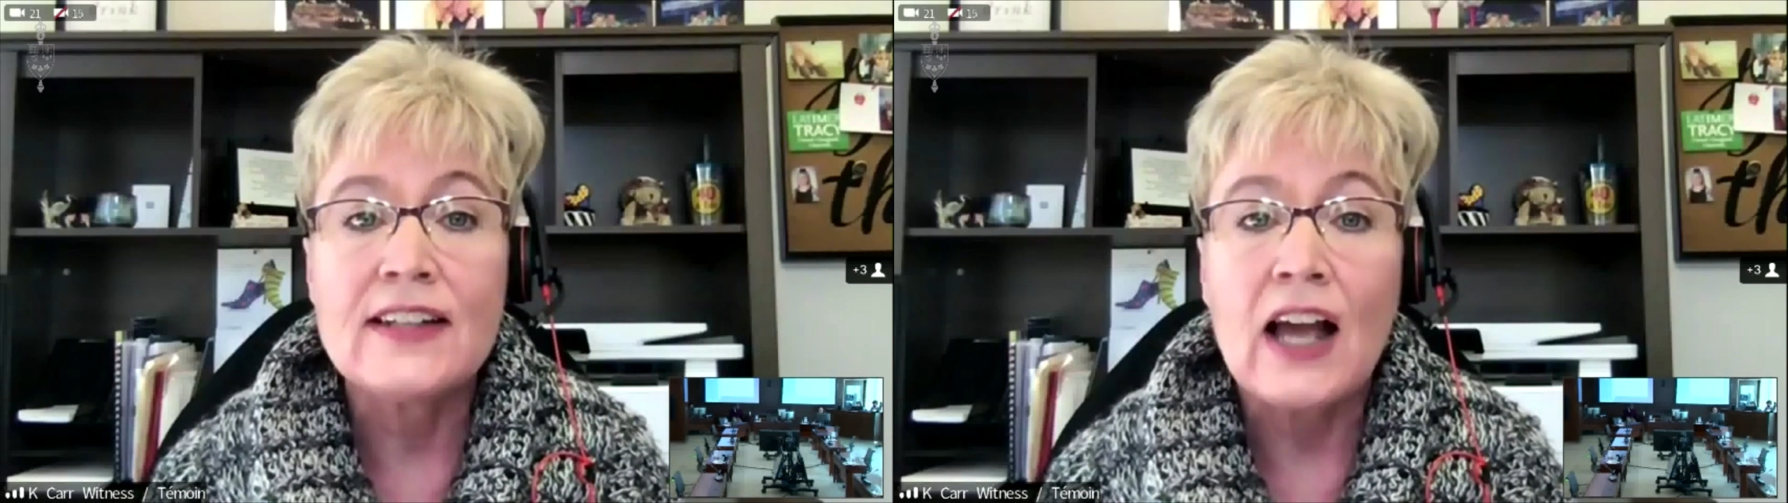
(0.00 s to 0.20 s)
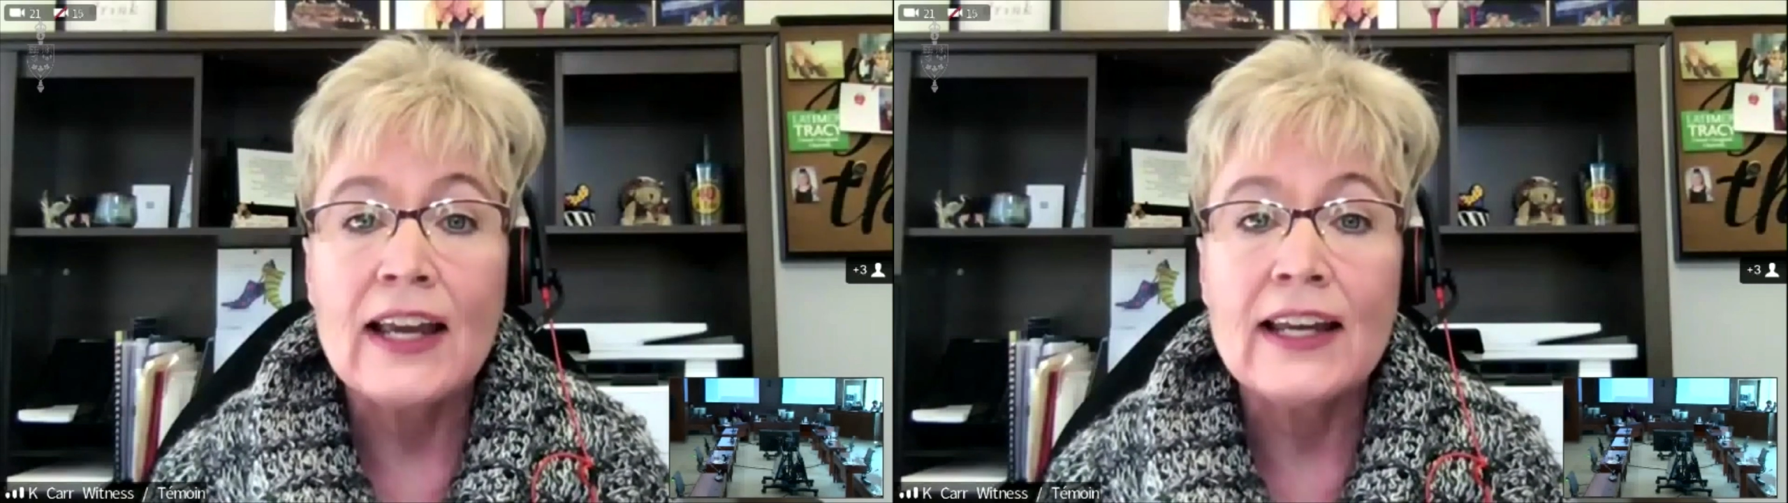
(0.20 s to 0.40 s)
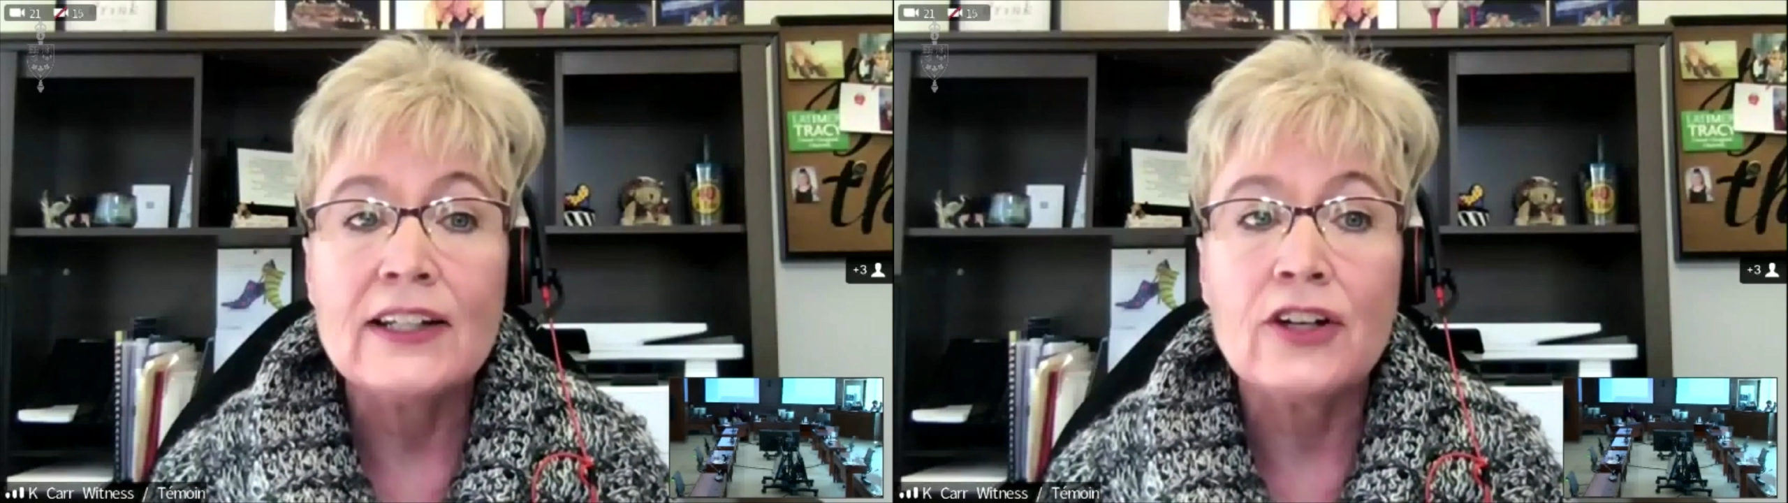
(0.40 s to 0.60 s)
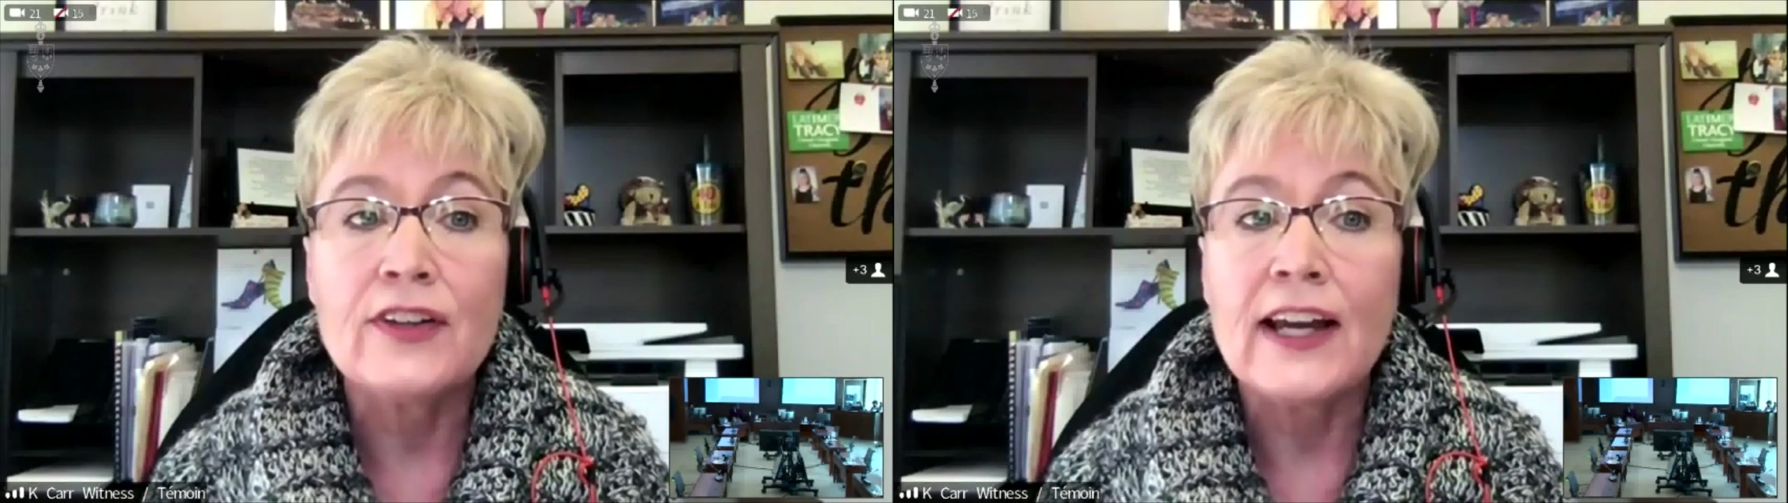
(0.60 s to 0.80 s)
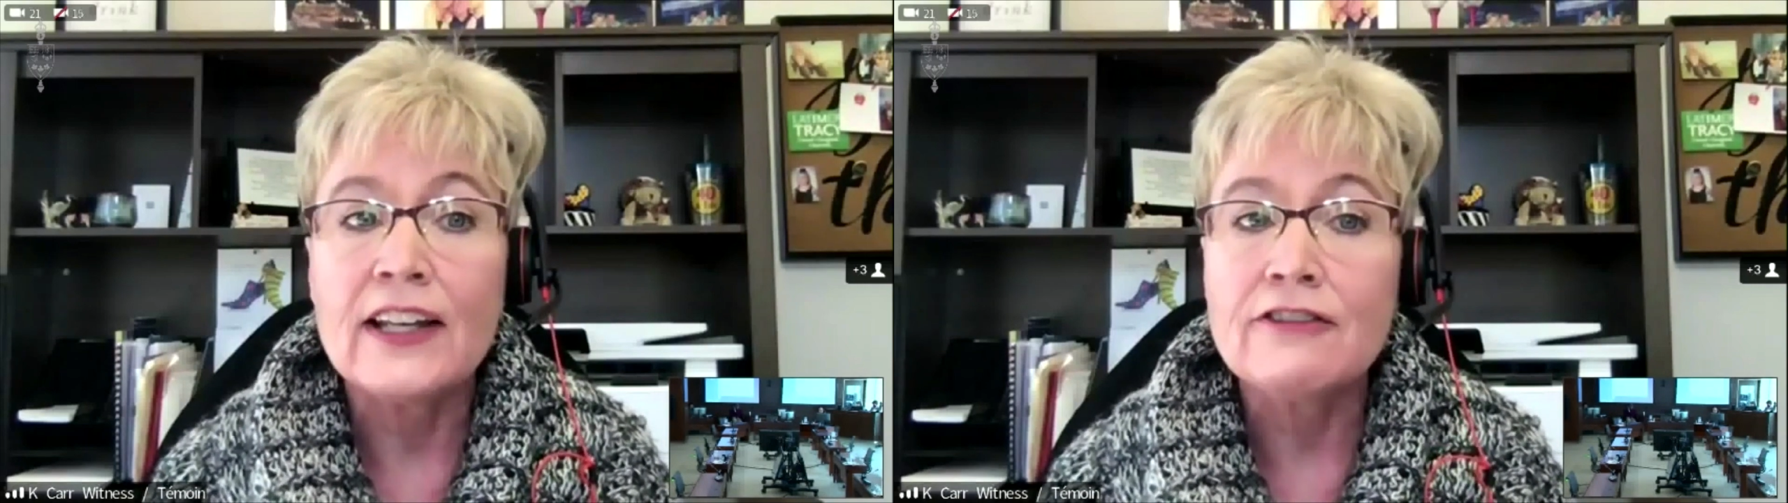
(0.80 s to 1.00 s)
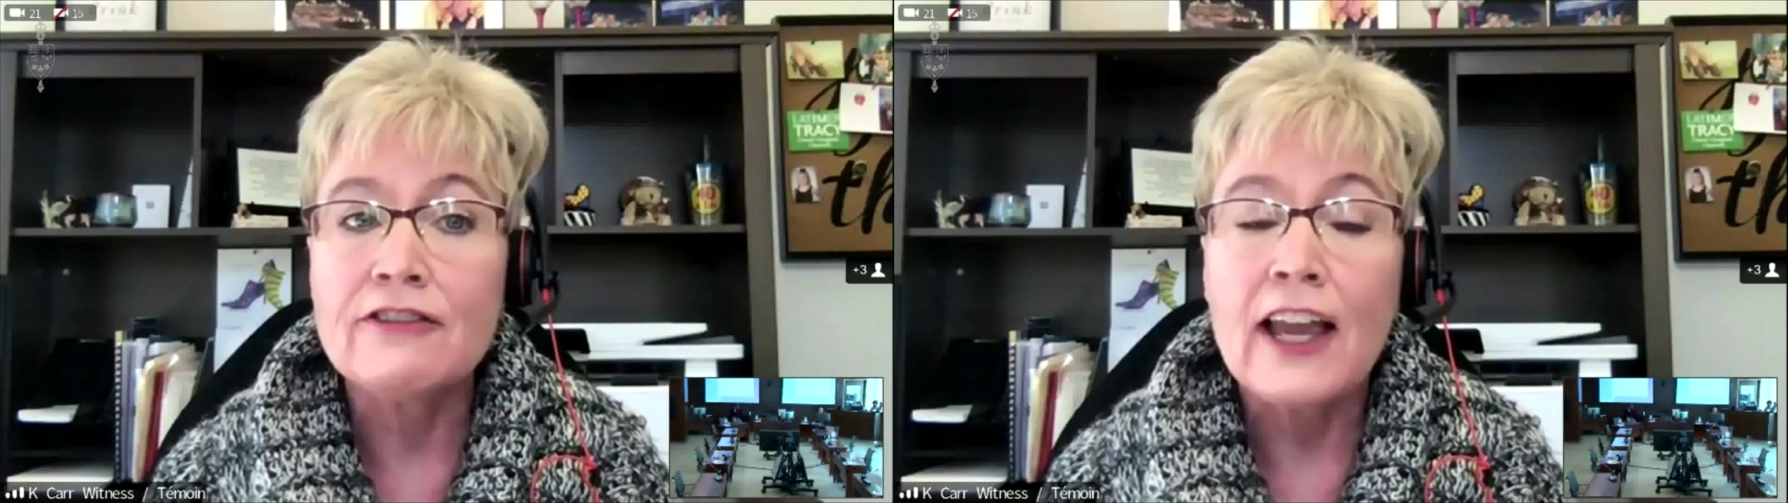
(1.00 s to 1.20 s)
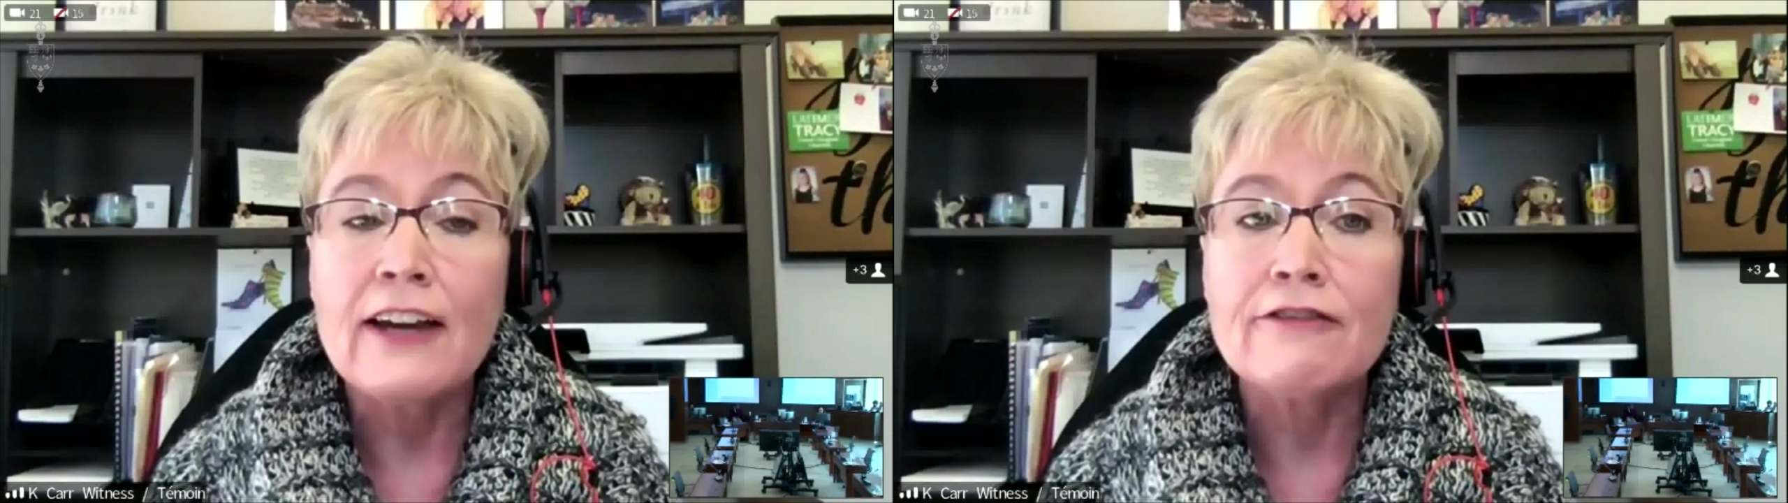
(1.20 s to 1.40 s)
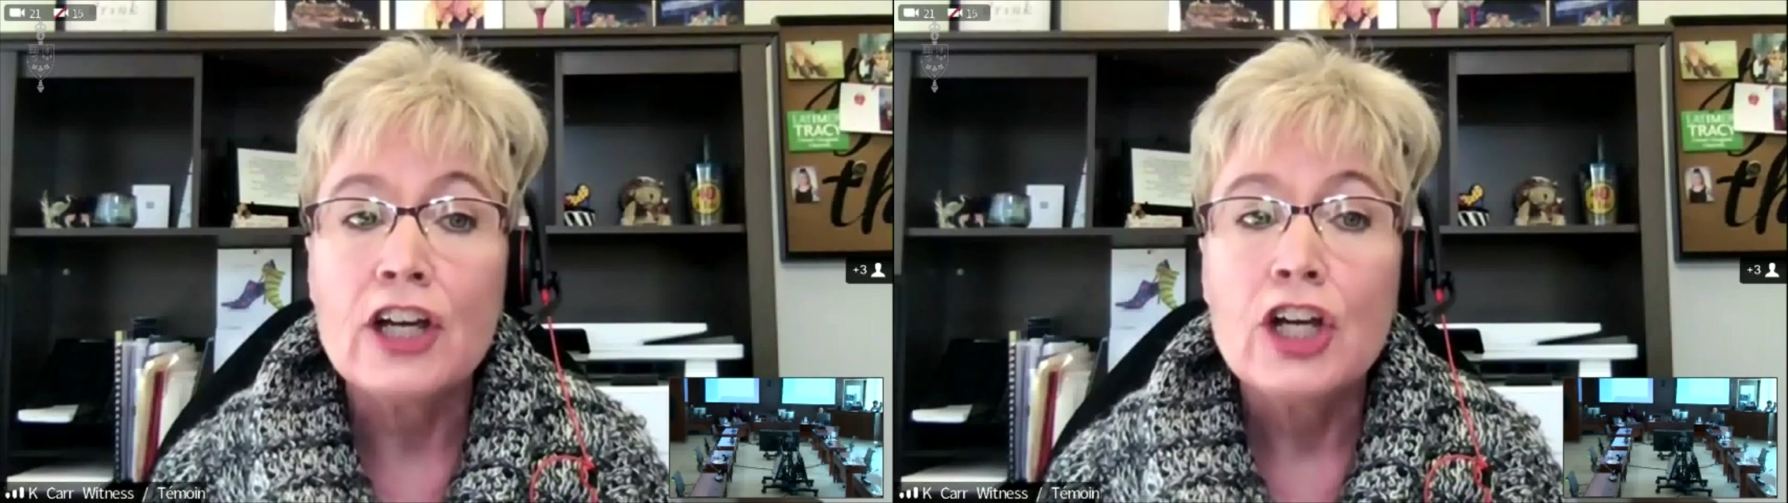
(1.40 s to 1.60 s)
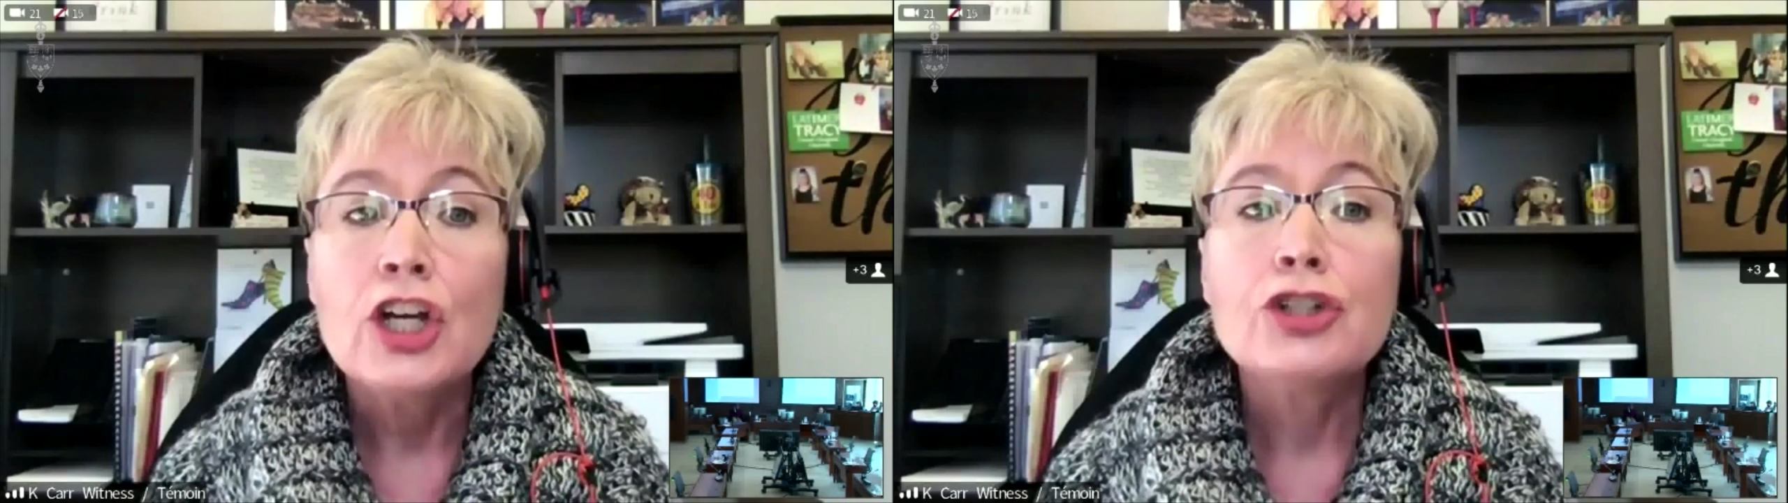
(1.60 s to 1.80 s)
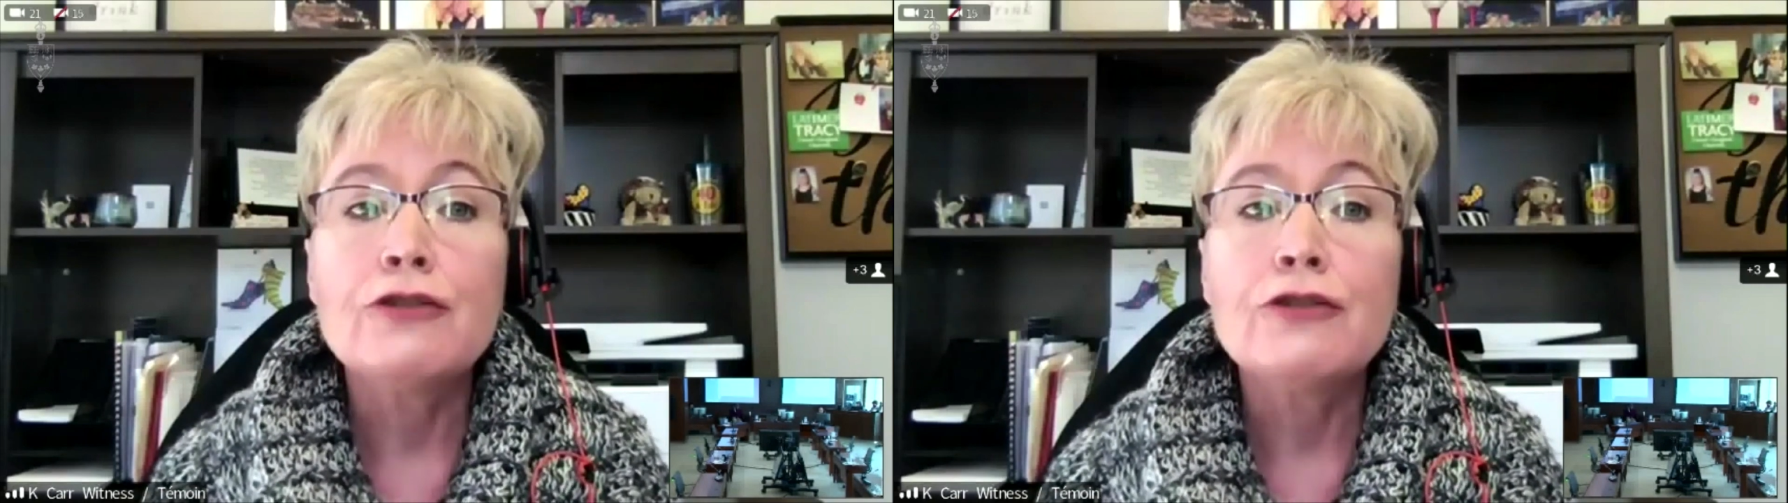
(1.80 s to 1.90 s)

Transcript: dying near the end of life to